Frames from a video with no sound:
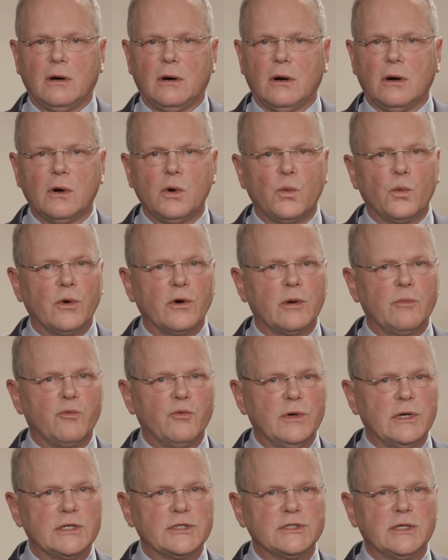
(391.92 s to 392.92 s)
Our work
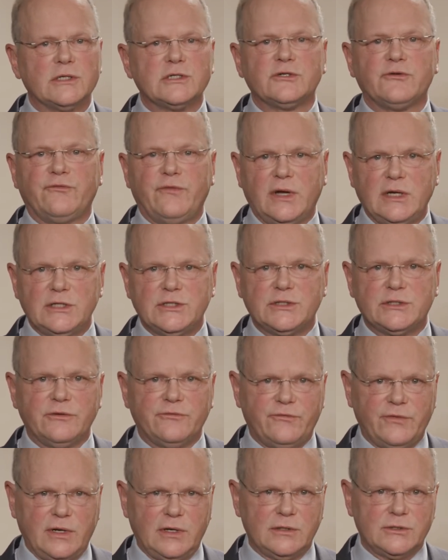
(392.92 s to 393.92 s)
brings us face to
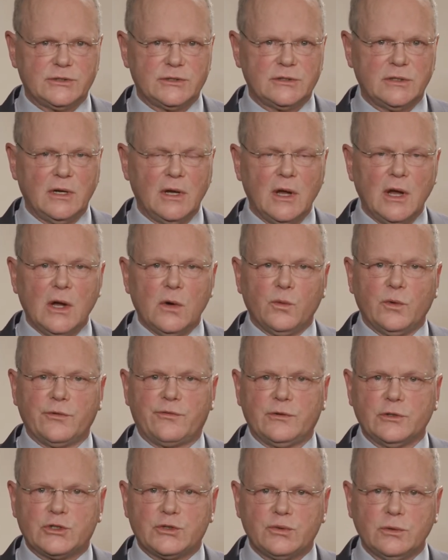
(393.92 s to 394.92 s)
face
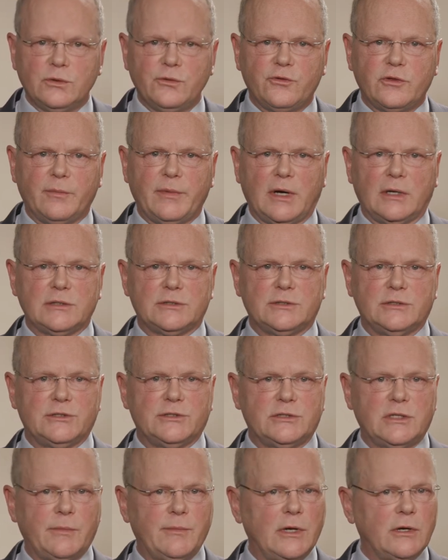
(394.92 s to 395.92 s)
with the truth about
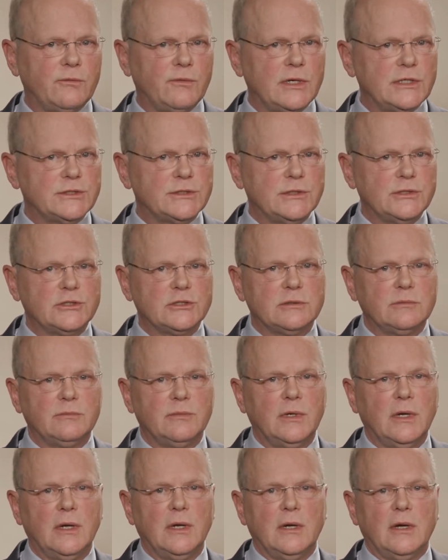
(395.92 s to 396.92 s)
systemic racism
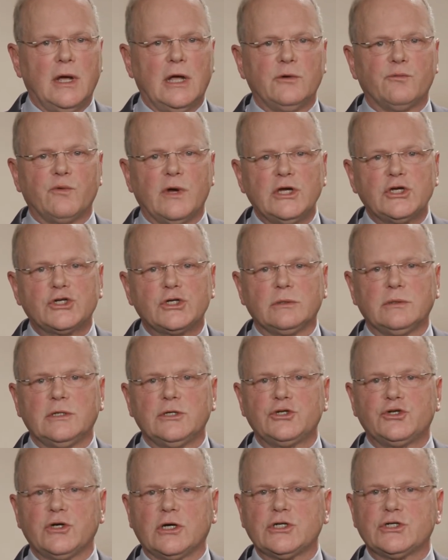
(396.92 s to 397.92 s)
and racial
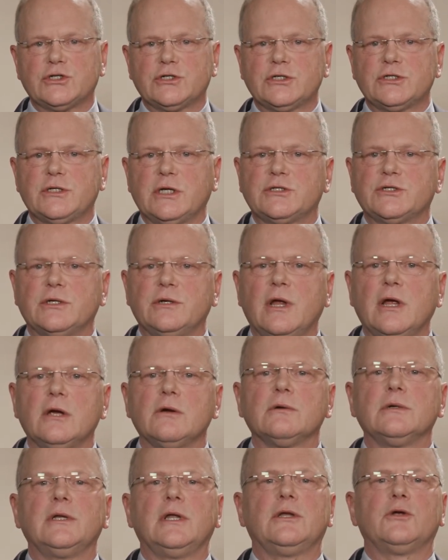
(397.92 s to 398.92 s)
injustice that's
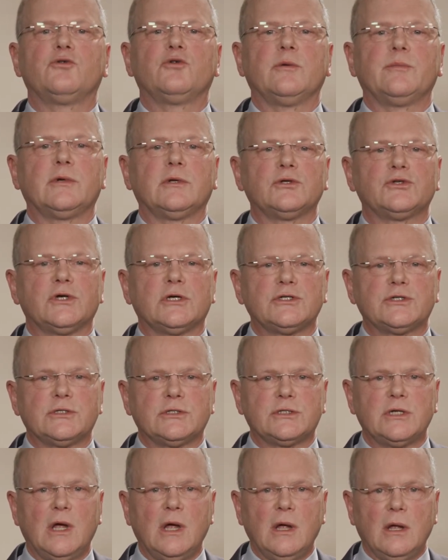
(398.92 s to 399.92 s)
inherent in criminal
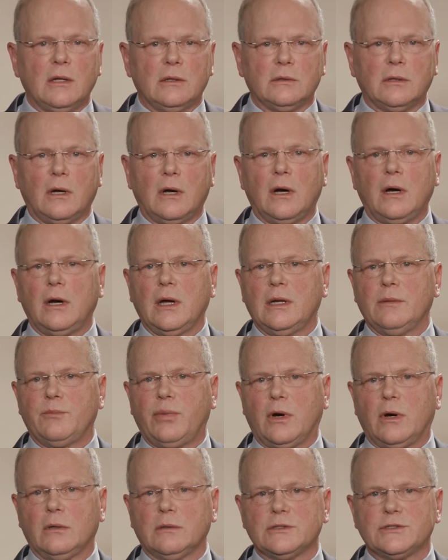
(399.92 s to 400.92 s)
justice, law, and
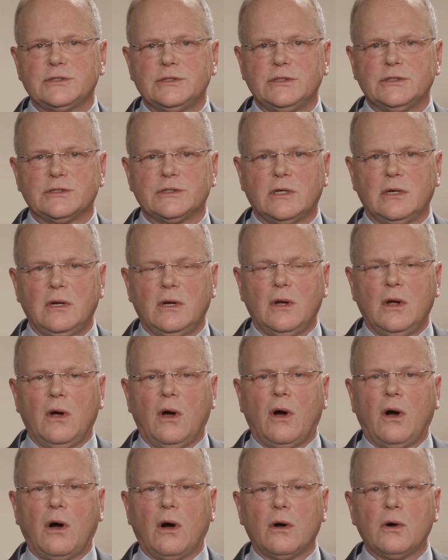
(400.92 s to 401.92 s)
policies.
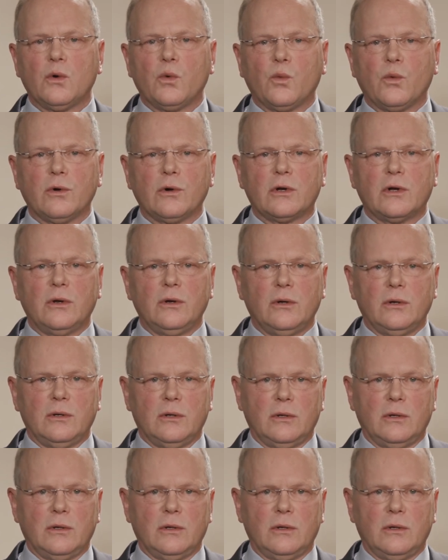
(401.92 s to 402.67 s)
Our work